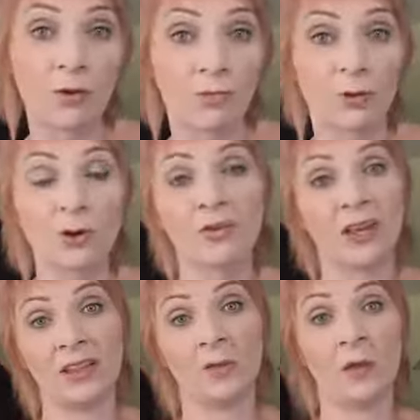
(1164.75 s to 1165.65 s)
of
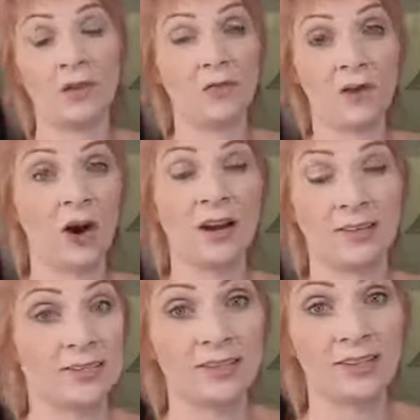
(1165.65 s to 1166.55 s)
proving that what you've got
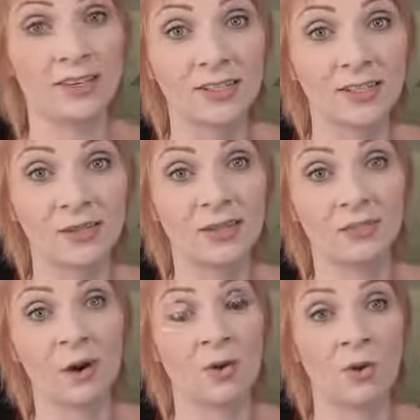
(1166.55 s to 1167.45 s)
is
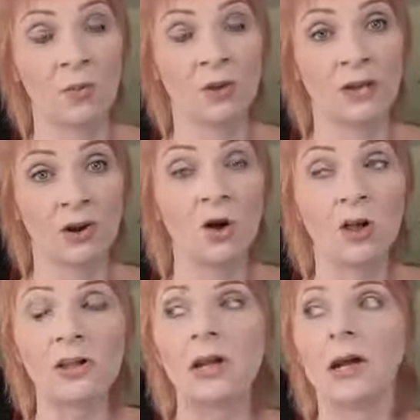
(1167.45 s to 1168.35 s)
paranormal at all.